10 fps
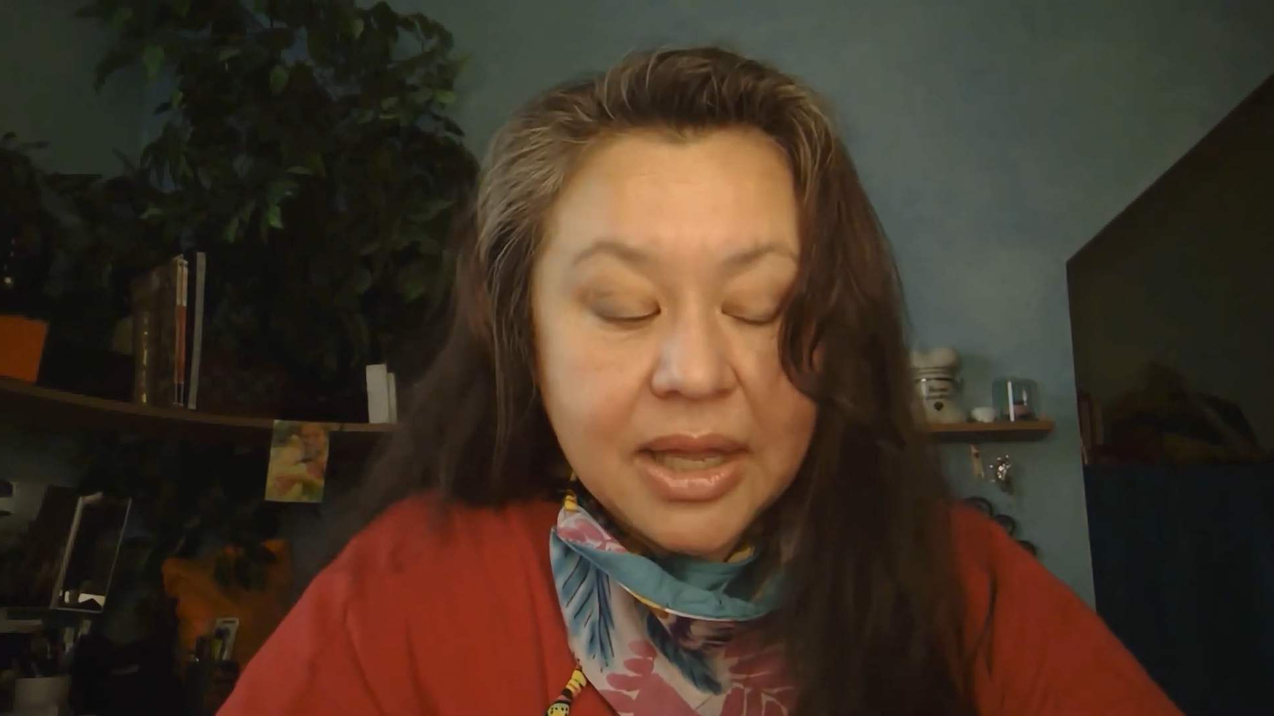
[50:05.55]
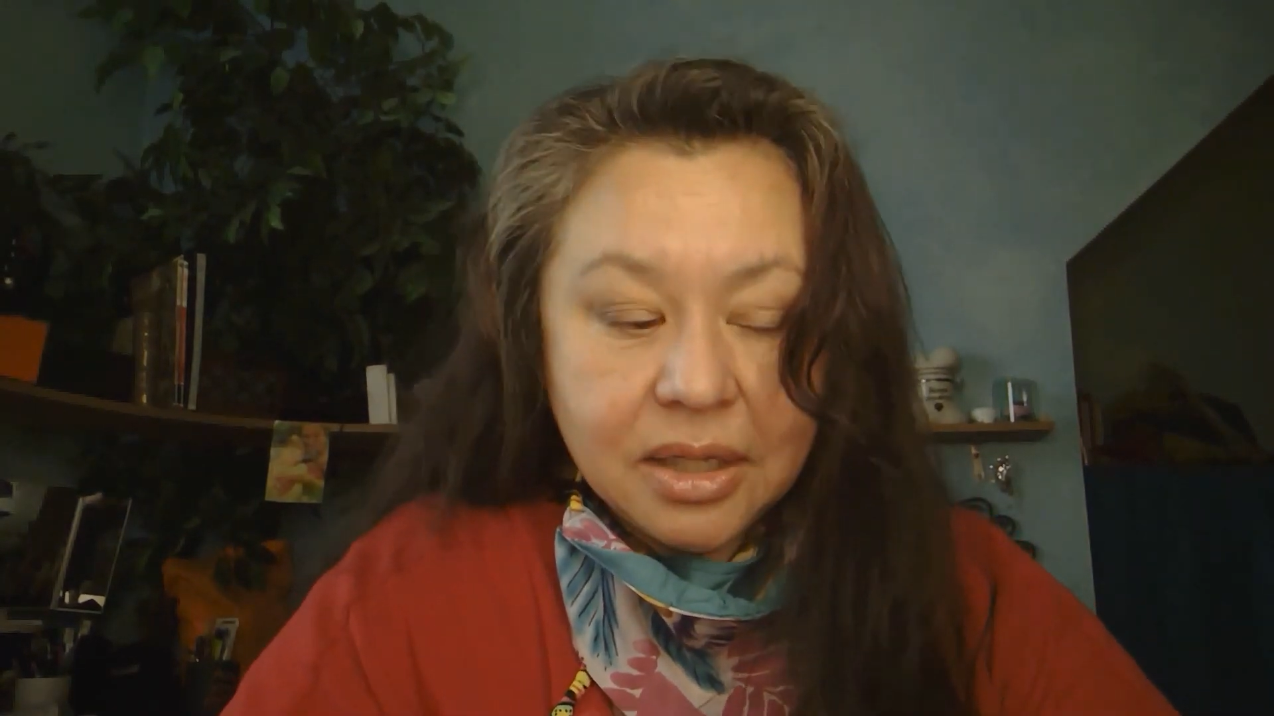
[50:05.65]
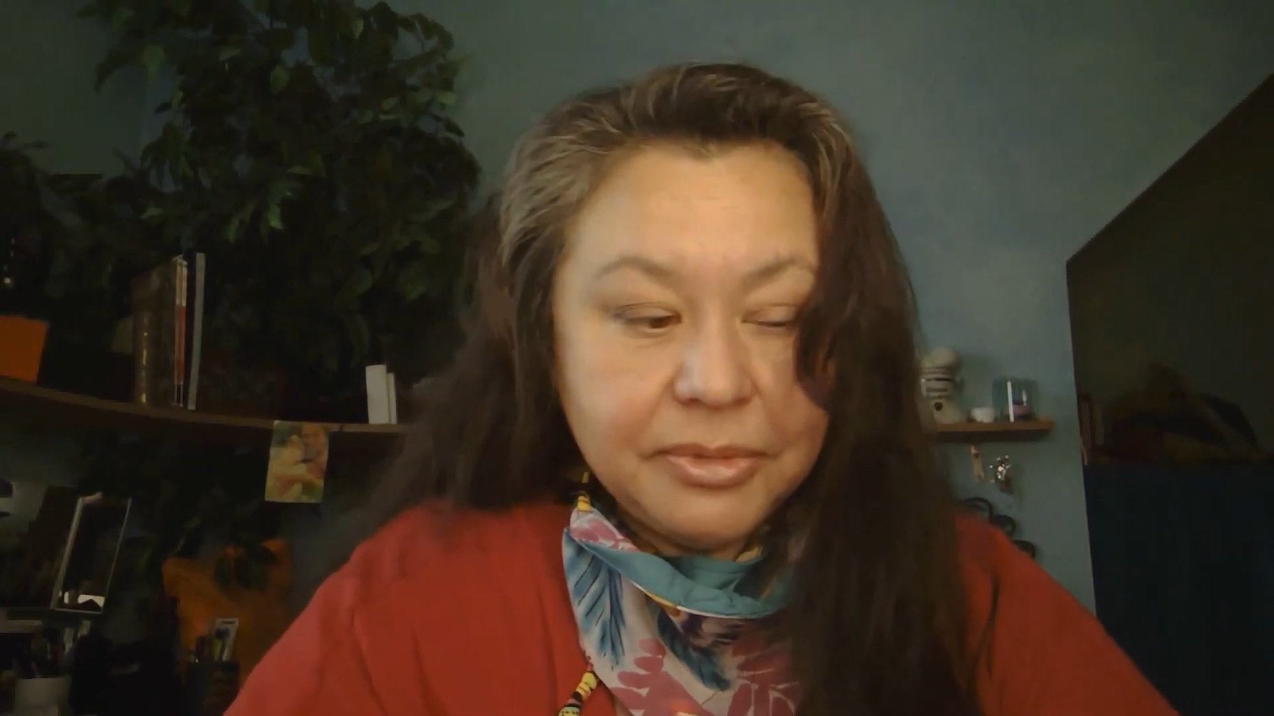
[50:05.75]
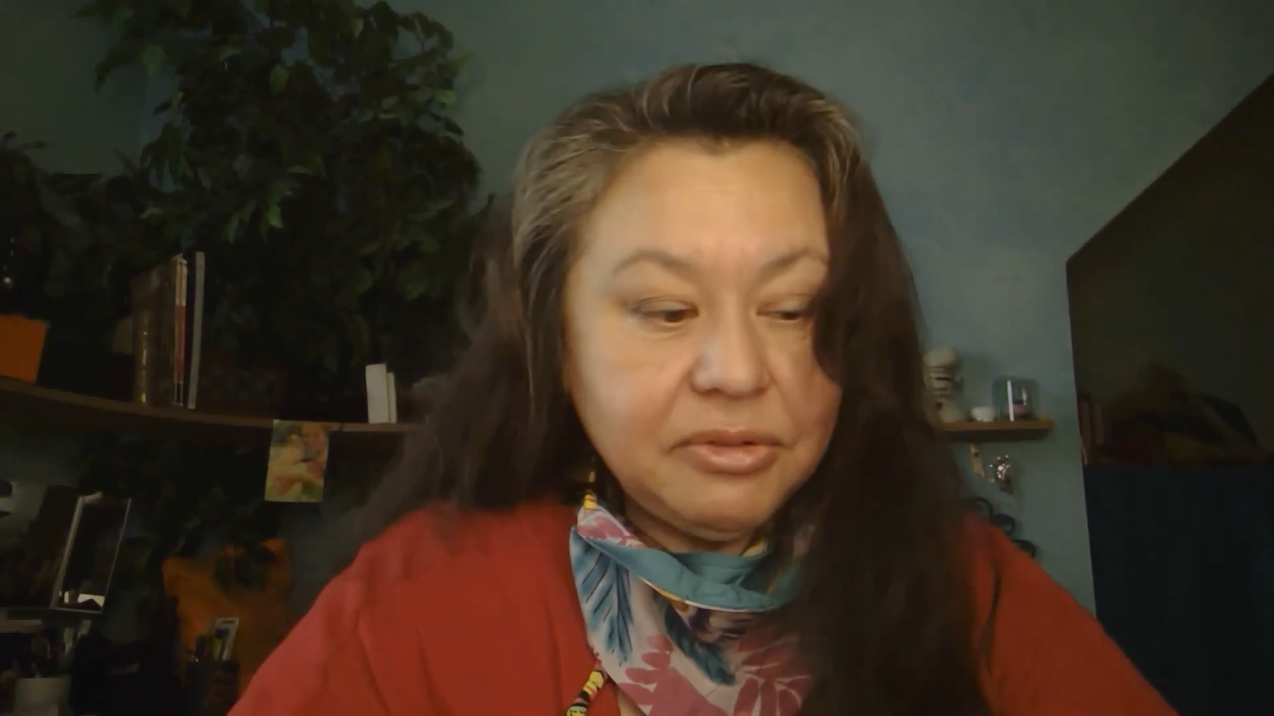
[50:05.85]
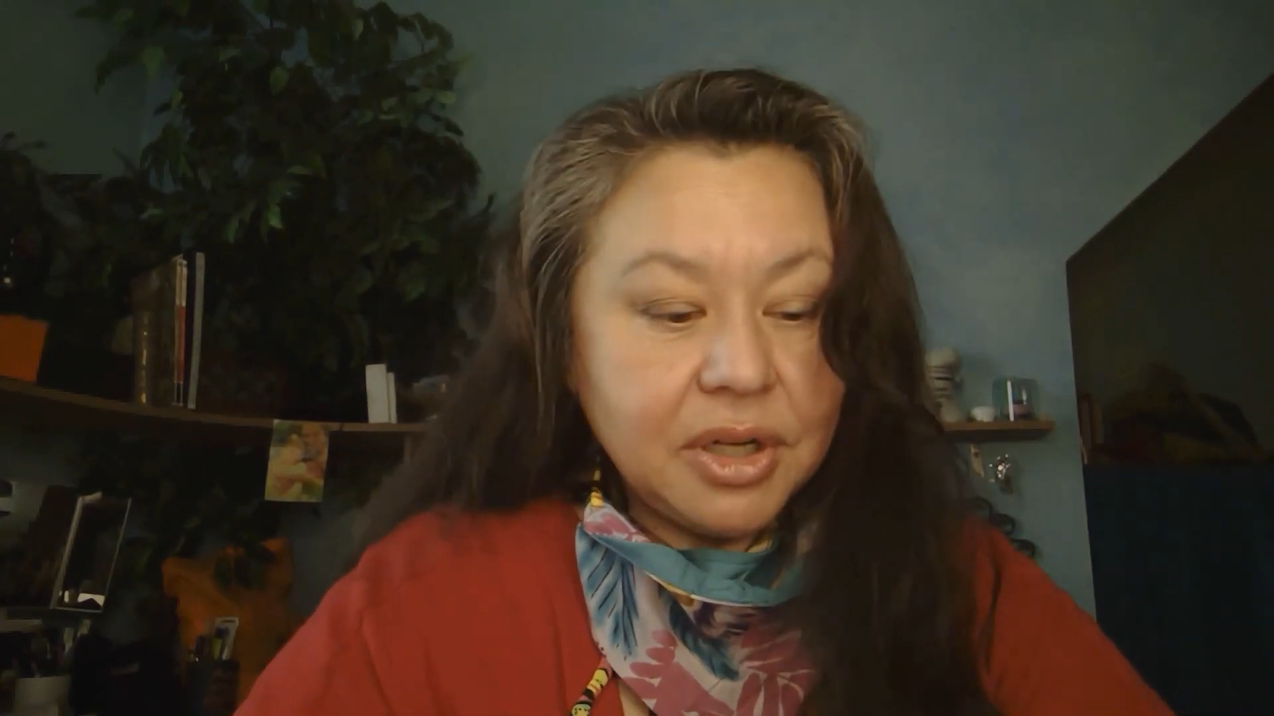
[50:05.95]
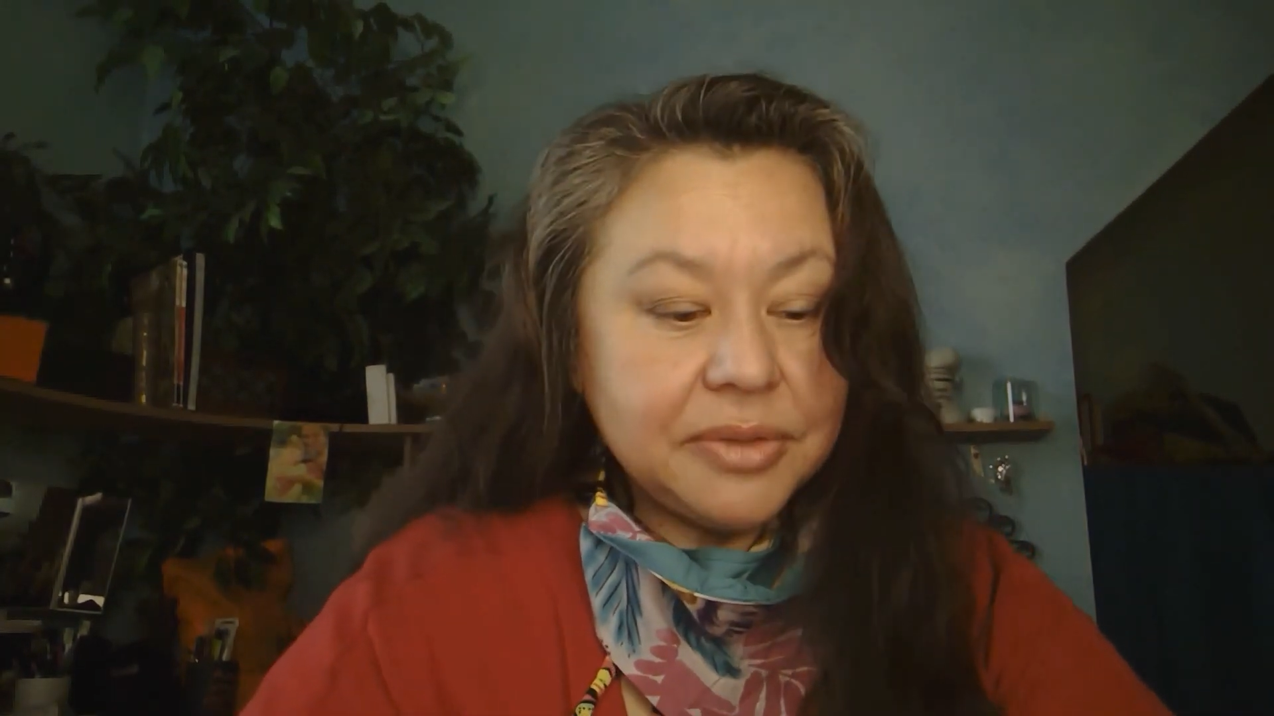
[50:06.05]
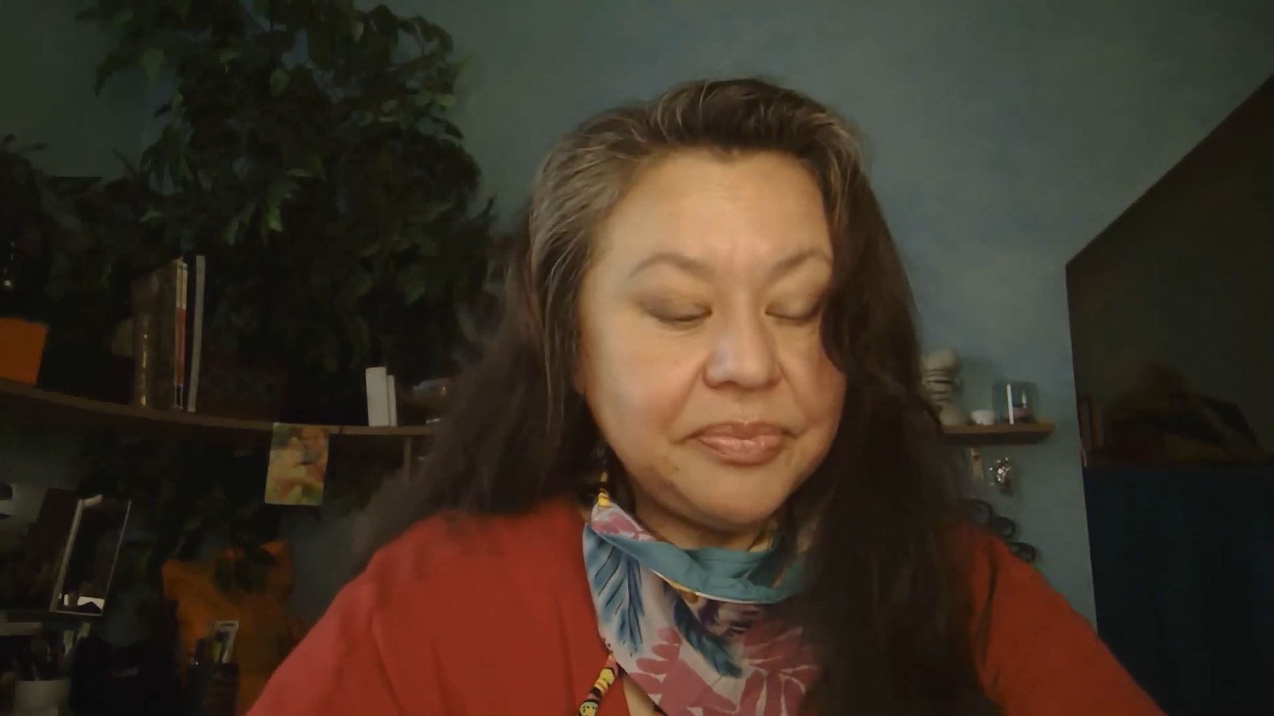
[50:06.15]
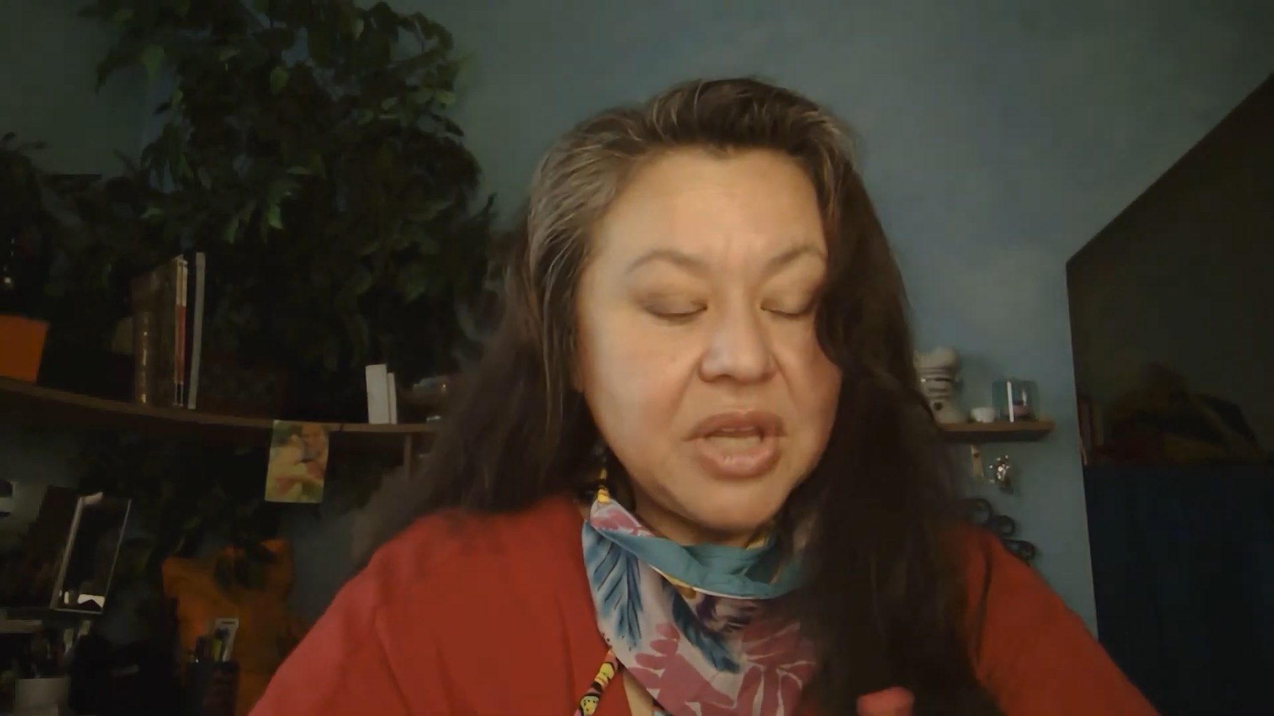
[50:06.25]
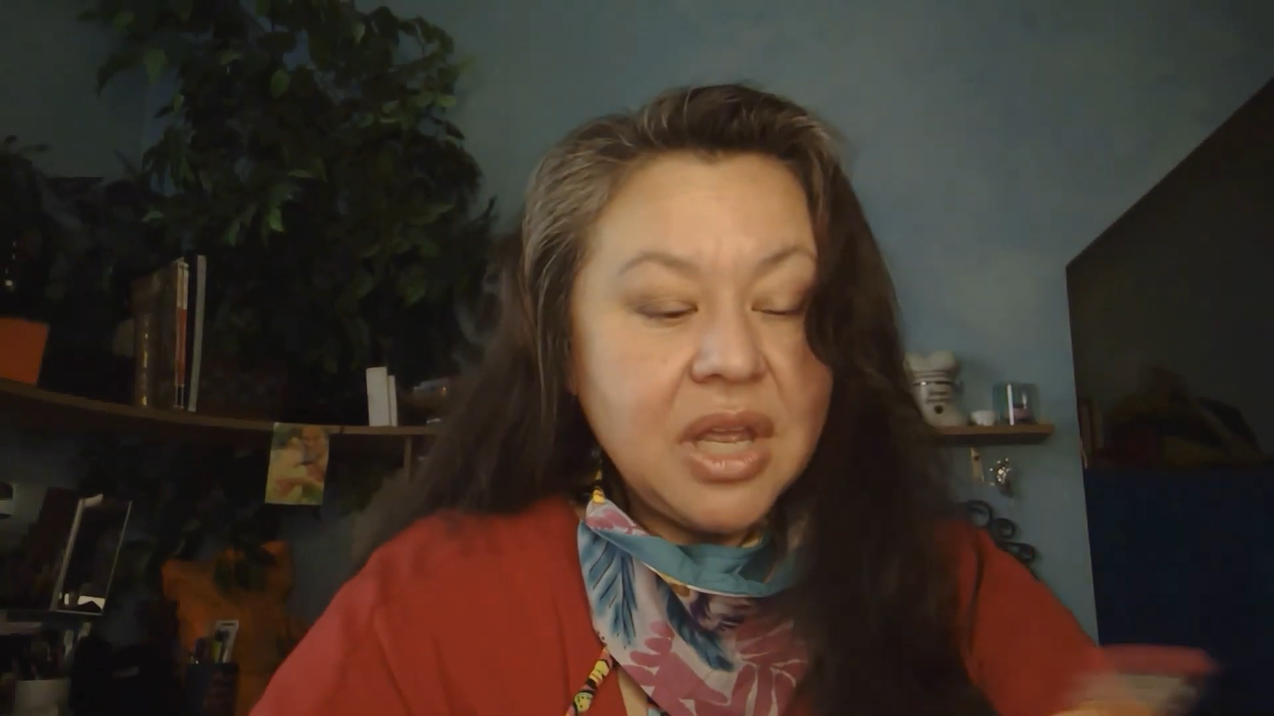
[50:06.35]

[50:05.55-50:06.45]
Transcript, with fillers: All right, folks,